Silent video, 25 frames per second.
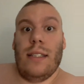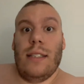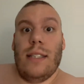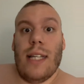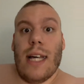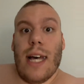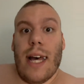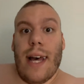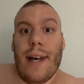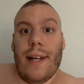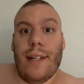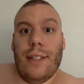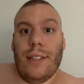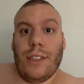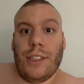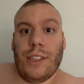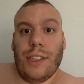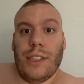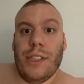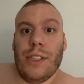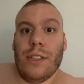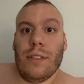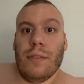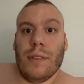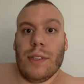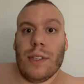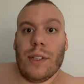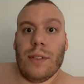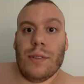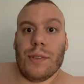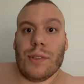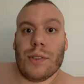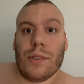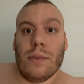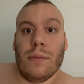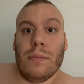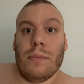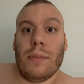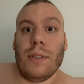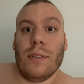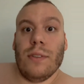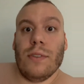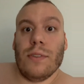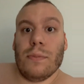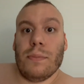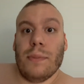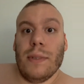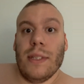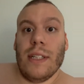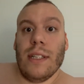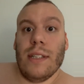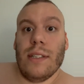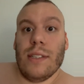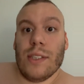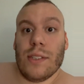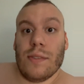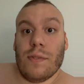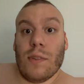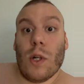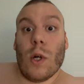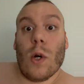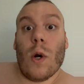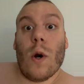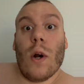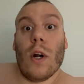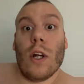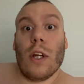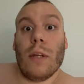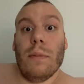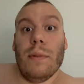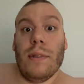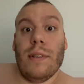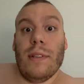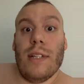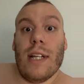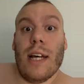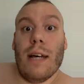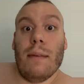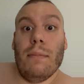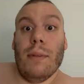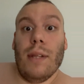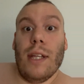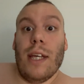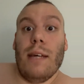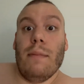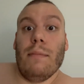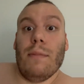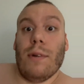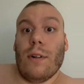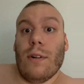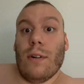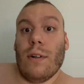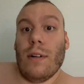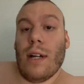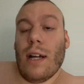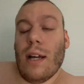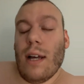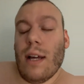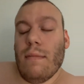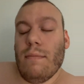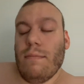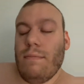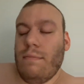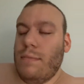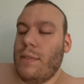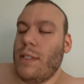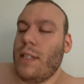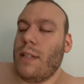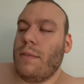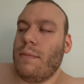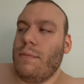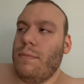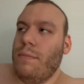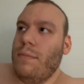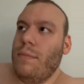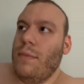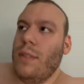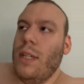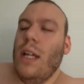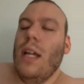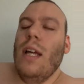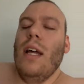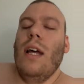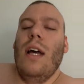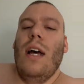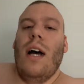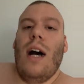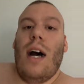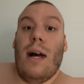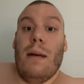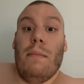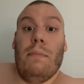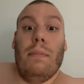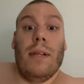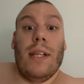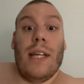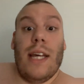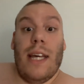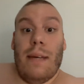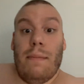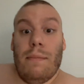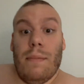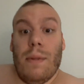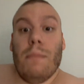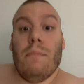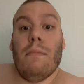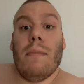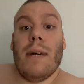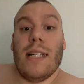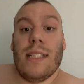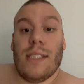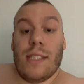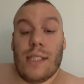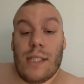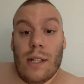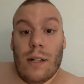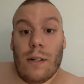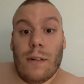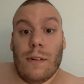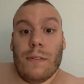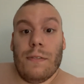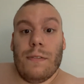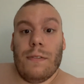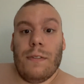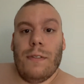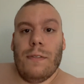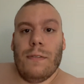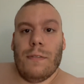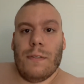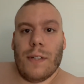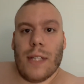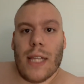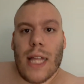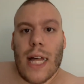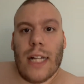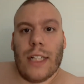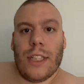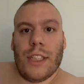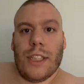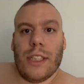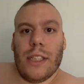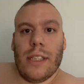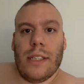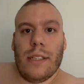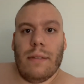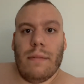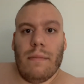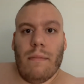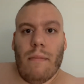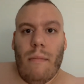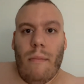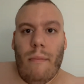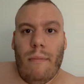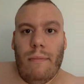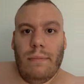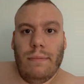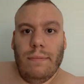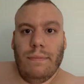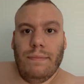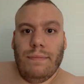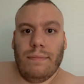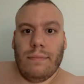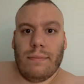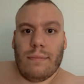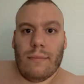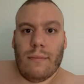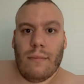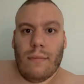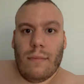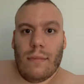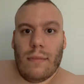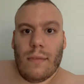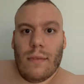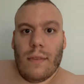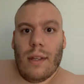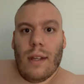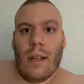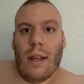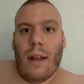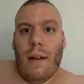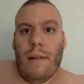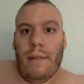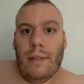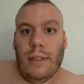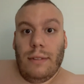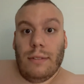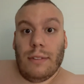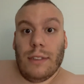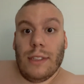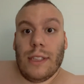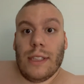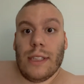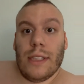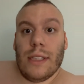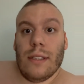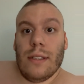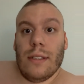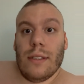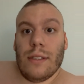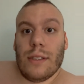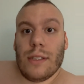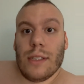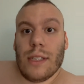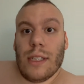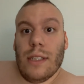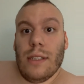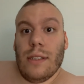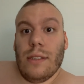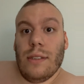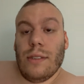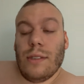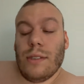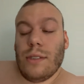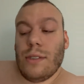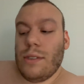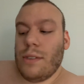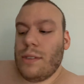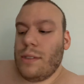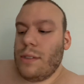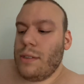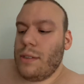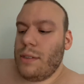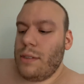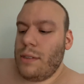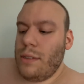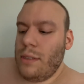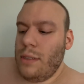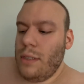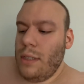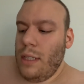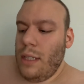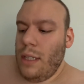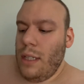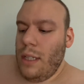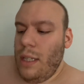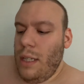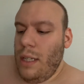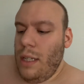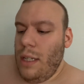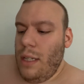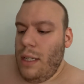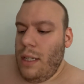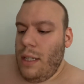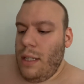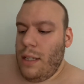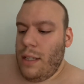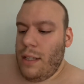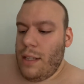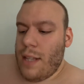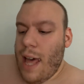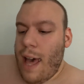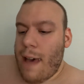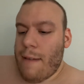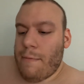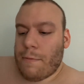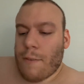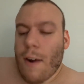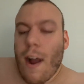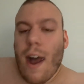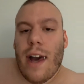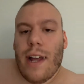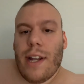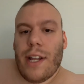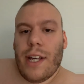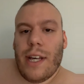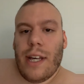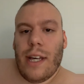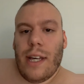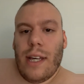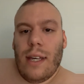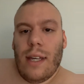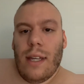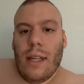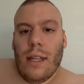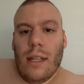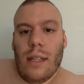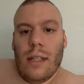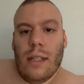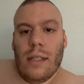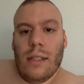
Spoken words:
that she overdosed on pills because of our argument, and I blame her. No, I blame myself for that shit. It really hurts because that Friday,